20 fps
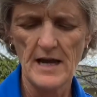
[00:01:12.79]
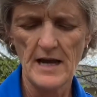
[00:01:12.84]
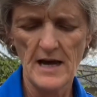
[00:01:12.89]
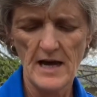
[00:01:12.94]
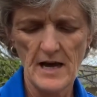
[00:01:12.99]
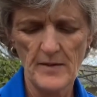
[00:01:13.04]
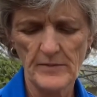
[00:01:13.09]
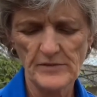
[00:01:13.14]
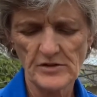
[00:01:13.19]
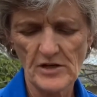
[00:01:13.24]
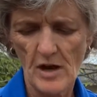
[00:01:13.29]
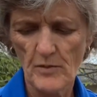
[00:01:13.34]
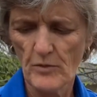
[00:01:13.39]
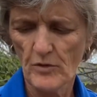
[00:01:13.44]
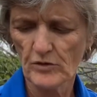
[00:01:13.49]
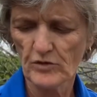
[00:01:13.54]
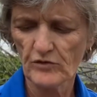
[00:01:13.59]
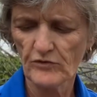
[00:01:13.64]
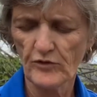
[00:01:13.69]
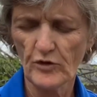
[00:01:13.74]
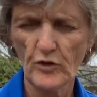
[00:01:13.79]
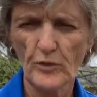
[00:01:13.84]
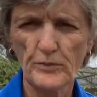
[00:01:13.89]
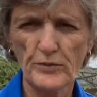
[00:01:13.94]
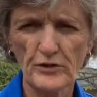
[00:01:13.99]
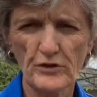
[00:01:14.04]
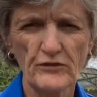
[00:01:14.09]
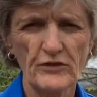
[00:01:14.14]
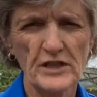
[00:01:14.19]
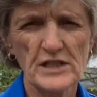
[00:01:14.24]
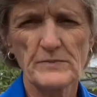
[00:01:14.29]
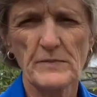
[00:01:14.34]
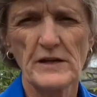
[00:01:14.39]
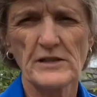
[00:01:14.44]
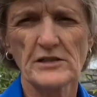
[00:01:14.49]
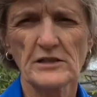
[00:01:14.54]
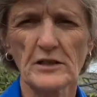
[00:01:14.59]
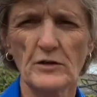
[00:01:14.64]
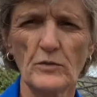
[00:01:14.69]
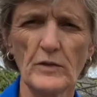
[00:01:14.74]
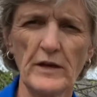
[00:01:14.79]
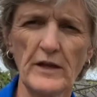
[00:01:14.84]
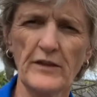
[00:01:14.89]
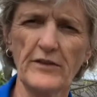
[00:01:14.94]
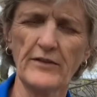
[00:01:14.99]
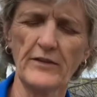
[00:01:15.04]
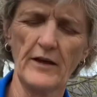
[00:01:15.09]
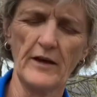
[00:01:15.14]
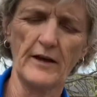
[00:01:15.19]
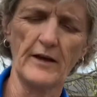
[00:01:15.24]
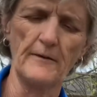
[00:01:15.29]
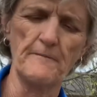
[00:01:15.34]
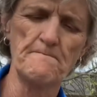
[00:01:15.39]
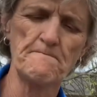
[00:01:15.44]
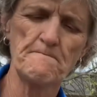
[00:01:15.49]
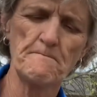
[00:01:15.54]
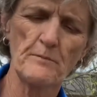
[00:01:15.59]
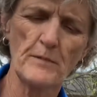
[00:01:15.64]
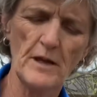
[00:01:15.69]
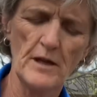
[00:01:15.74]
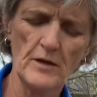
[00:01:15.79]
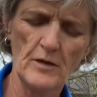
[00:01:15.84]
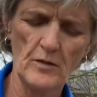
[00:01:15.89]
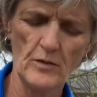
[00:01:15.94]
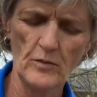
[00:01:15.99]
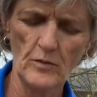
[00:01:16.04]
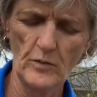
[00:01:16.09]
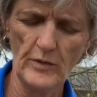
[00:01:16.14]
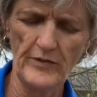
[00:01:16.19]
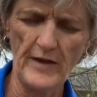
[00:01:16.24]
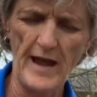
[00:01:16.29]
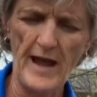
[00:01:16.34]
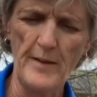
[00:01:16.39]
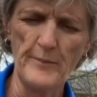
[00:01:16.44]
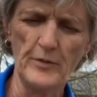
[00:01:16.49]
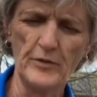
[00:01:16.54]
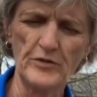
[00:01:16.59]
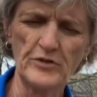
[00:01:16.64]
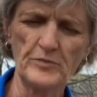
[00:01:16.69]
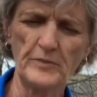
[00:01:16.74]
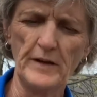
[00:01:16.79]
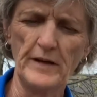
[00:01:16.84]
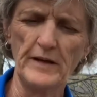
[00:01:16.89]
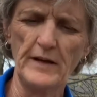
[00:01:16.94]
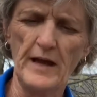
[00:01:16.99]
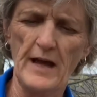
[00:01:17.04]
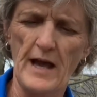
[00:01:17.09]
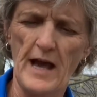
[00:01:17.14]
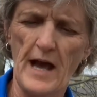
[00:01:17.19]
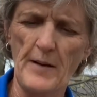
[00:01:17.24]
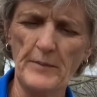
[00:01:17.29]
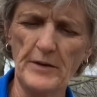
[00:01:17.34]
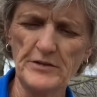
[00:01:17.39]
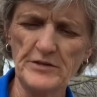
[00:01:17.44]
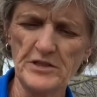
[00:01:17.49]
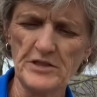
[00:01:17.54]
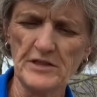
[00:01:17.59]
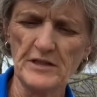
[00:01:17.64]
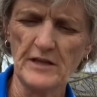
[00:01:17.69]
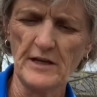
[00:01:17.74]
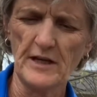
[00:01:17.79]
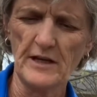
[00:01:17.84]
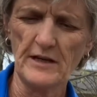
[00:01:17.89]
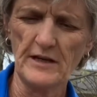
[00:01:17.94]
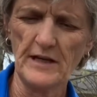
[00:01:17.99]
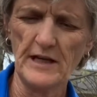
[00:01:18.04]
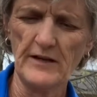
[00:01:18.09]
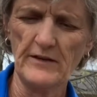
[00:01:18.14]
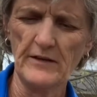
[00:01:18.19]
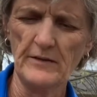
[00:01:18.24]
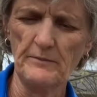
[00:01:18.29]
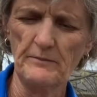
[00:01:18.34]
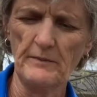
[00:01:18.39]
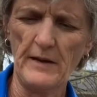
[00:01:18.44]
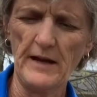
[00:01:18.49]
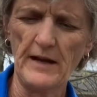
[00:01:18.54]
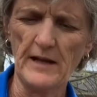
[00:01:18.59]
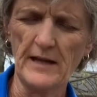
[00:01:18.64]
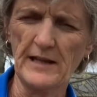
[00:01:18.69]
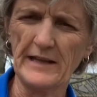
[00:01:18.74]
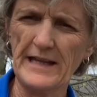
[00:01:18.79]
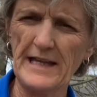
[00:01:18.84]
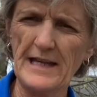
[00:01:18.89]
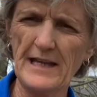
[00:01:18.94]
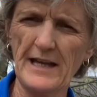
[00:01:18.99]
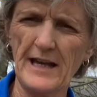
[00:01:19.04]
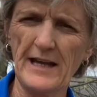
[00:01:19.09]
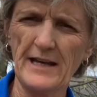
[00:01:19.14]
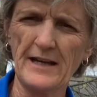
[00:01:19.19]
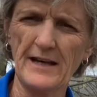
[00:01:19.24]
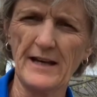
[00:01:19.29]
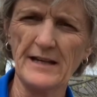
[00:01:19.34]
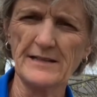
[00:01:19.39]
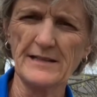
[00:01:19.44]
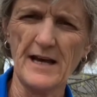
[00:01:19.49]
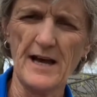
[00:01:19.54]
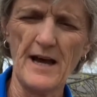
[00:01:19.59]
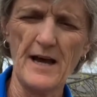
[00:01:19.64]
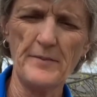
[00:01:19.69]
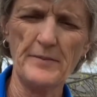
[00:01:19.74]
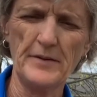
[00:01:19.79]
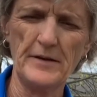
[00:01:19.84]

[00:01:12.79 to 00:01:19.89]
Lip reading: It's almost foolproof, especially with apples. But I'm going to just make a clean cut on top.